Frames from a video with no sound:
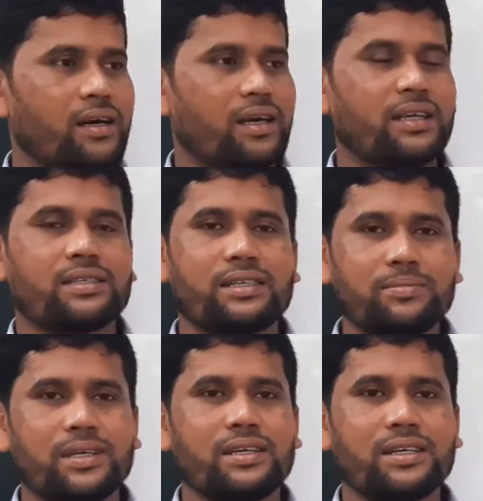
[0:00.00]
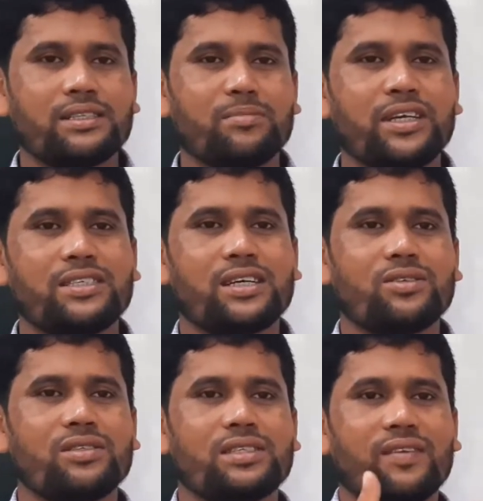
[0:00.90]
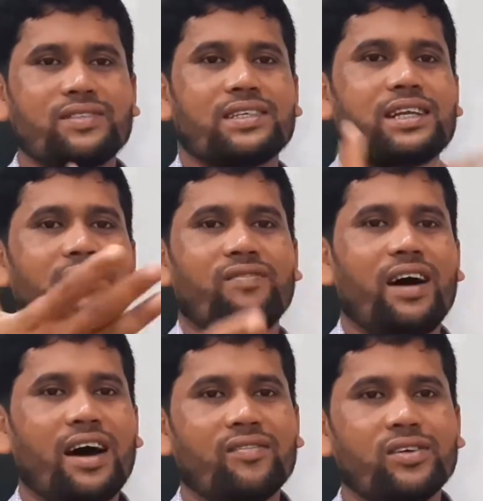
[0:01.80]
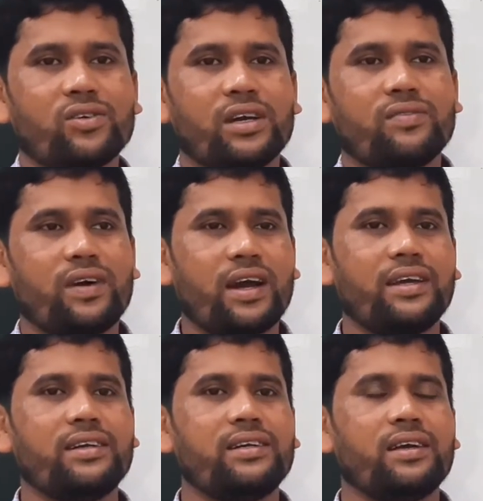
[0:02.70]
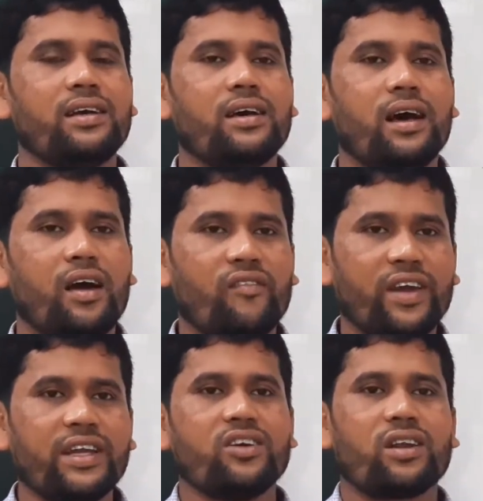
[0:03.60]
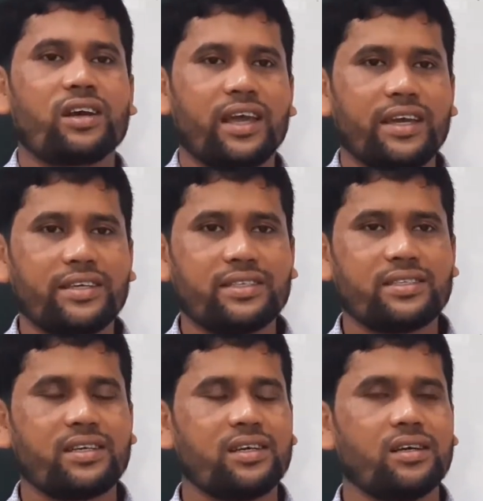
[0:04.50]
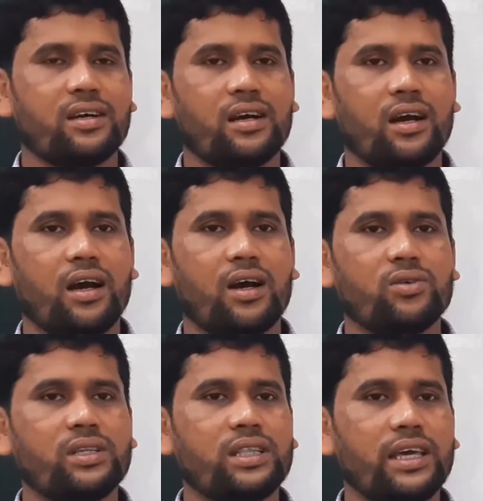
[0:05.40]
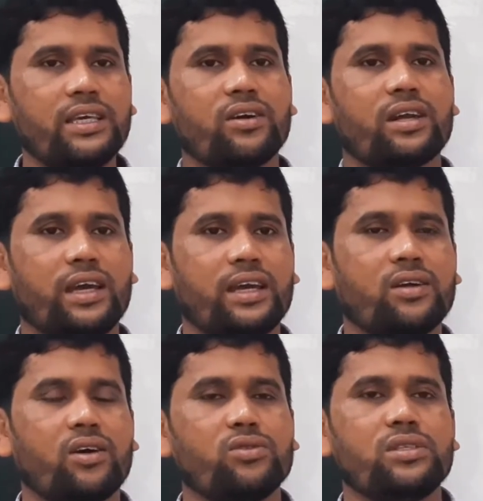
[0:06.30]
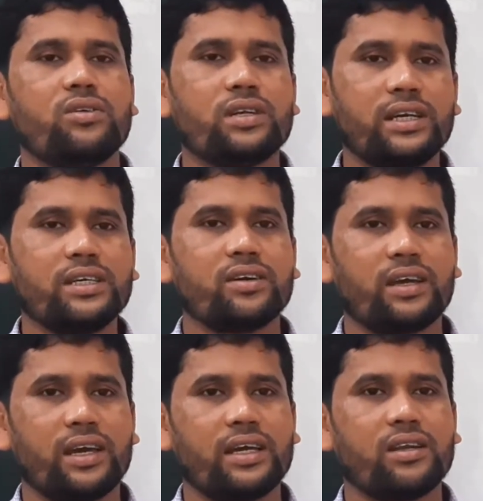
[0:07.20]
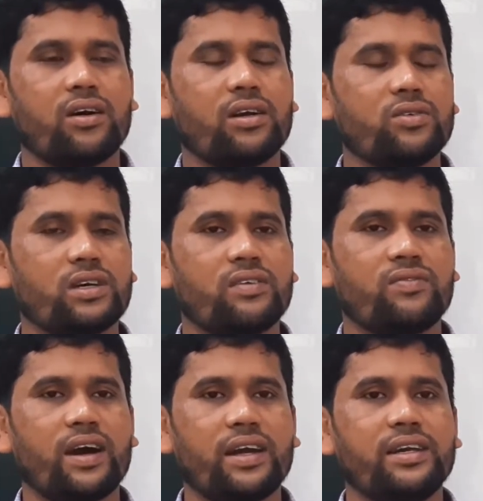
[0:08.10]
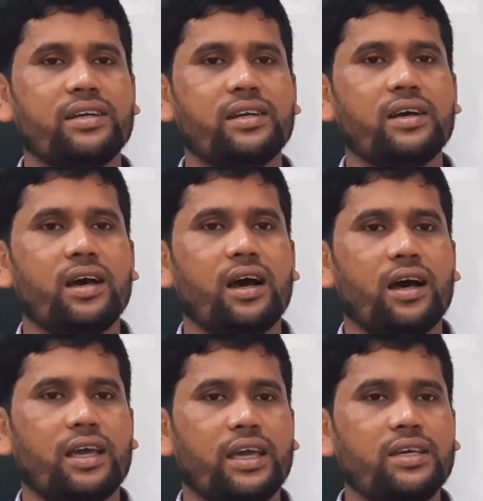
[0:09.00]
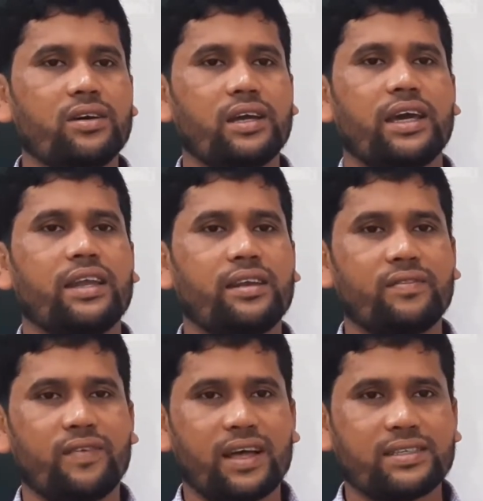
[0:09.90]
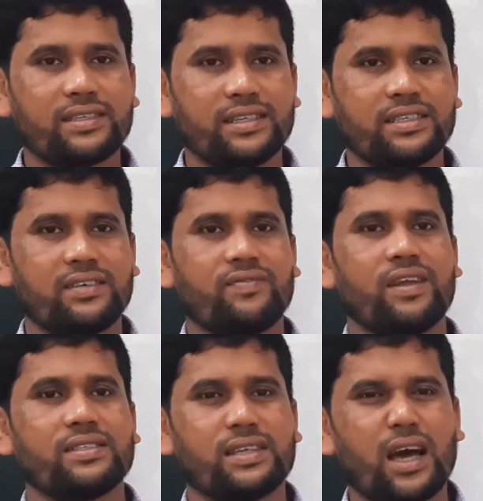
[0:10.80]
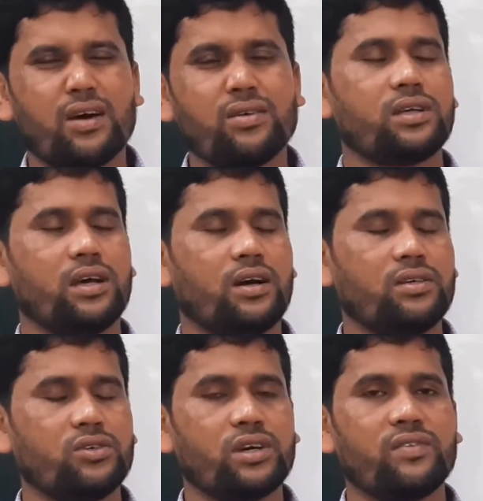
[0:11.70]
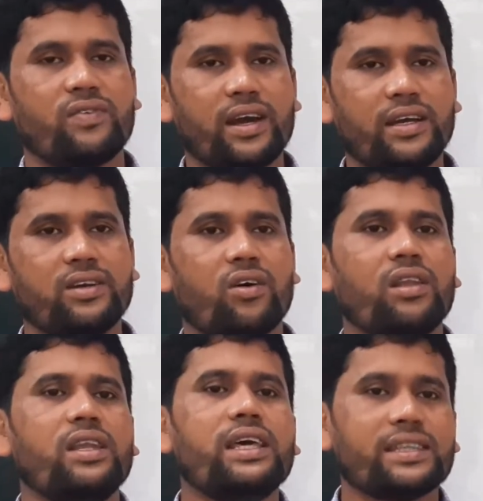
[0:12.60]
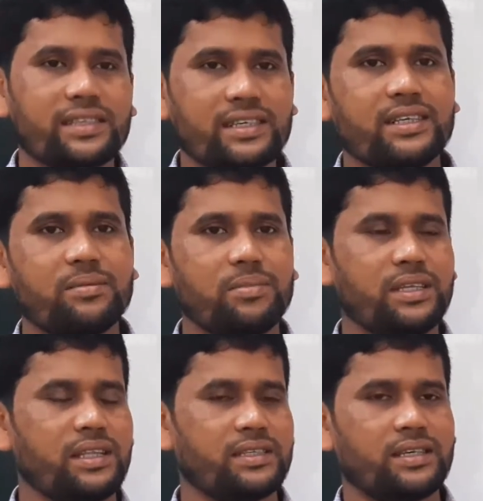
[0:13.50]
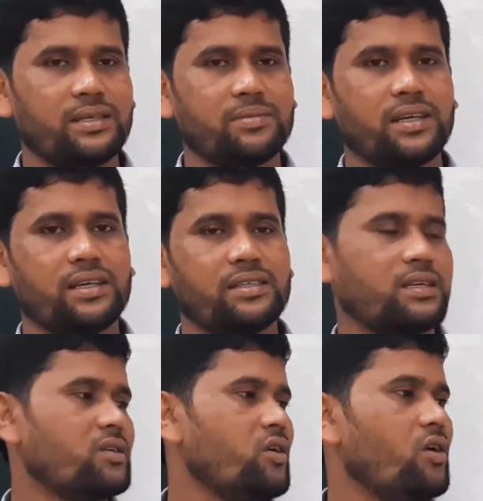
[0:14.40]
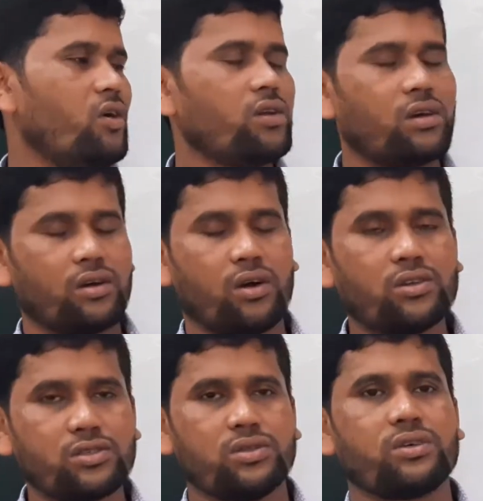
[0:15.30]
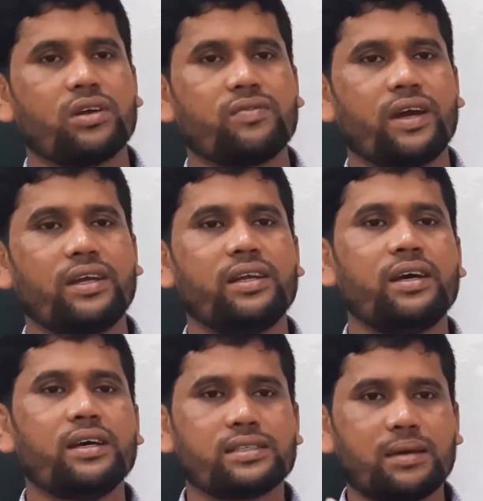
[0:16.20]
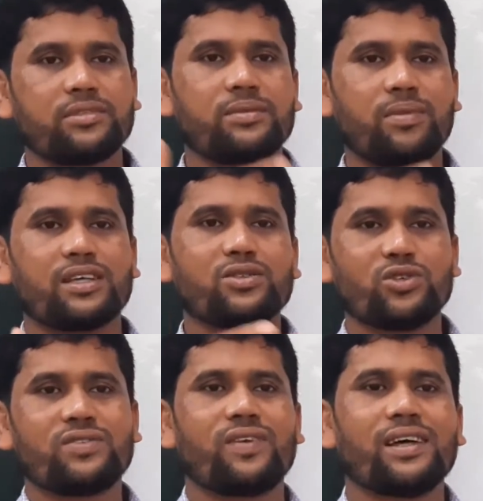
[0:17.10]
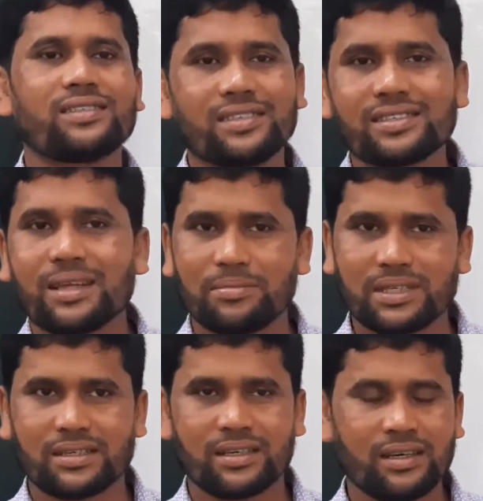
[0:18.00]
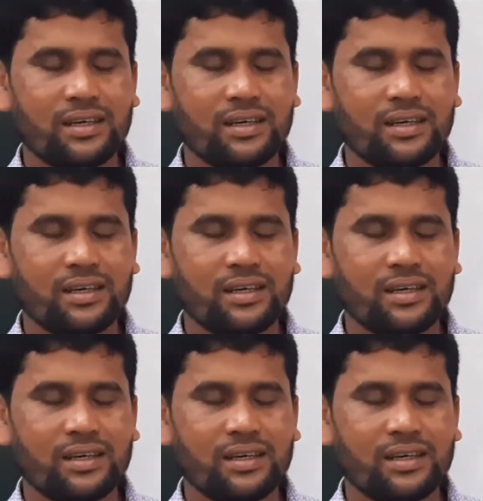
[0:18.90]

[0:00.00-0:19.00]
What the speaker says: An assertive sentence may start with subject and verb. You can find very or great with a or an, or without a or an, or you can find a or an plus adjective plus noun. You can find only adjective in the assertive sentence, and also you can find subject plus wish plus subject.